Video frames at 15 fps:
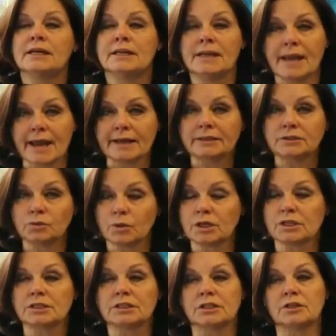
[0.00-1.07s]
Next, we
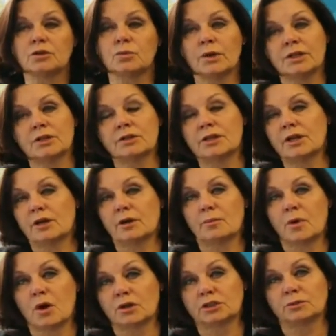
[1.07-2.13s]
consider whether there are
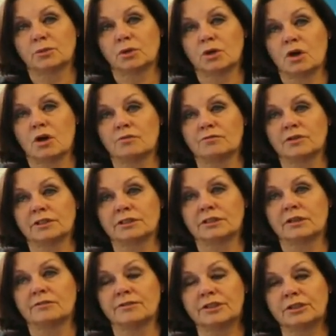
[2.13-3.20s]
possible conflicts
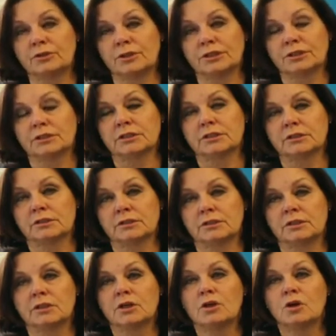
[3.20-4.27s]
of interest.
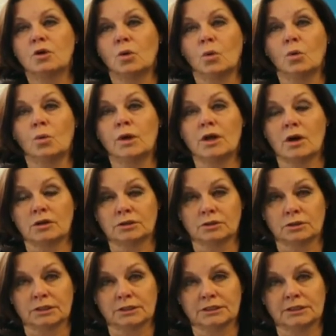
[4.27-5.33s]
We also
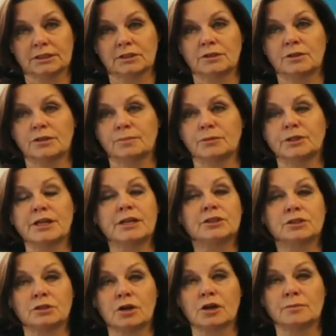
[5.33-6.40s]
consider the
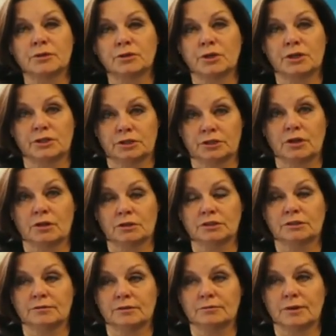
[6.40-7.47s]
potential arbitrator's knowledge
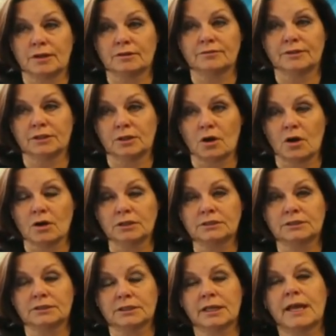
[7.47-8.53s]
of the relevant
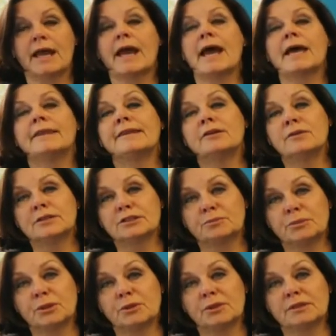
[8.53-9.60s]
laws and their
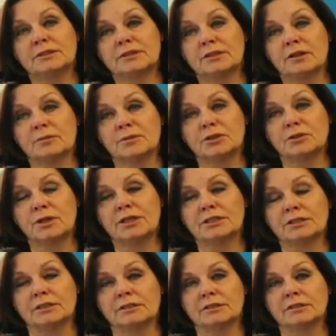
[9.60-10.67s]
experience in
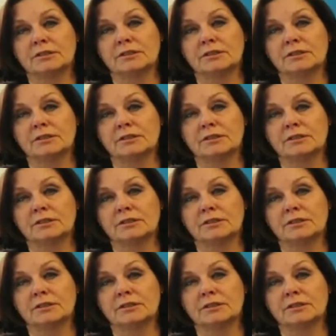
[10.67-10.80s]
arbitration.